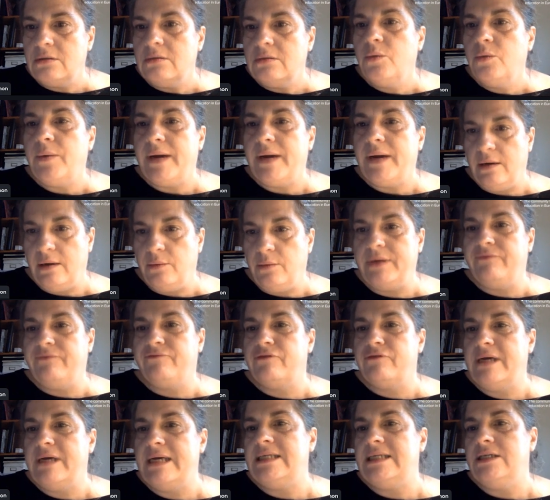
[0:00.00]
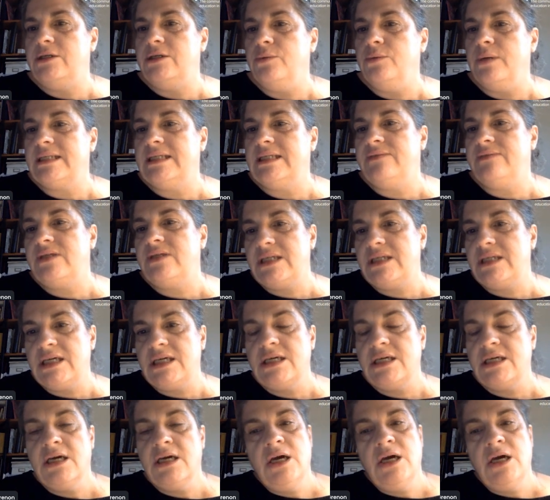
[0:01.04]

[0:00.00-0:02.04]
Well, we've created new activity,